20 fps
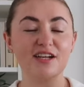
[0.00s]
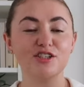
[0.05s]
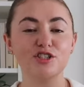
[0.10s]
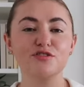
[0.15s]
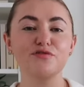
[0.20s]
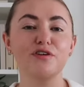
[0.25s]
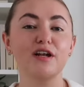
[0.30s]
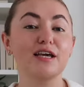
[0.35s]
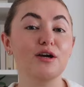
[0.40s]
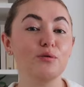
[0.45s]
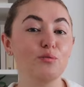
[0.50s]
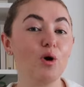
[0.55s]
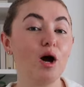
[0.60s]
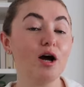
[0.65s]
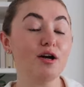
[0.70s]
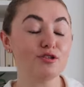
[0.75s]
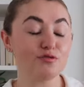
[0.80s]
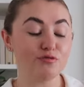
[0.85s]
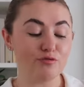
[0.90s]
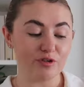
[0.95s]
I just feel like it
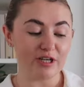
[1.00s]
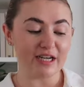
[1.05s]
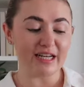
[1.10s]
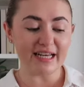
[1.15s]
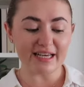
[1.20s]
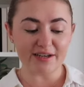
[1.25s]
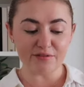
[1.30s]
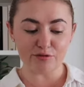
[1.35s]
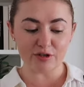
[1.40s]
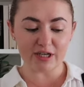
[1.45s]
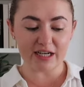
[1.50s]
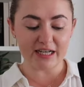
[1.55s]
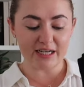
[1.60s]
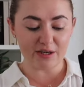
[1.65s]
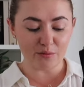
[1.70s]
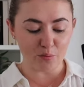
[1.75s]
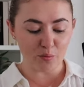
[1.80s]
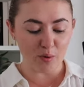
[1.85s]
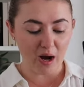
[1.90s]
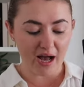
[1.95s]
works really, really
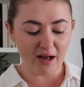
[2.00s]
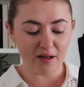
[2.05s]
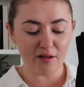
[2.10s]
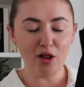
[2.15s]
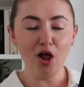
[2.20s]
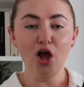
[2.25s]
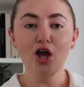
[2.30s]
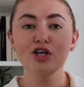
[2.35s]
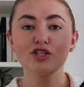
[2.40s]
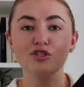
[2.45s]
well.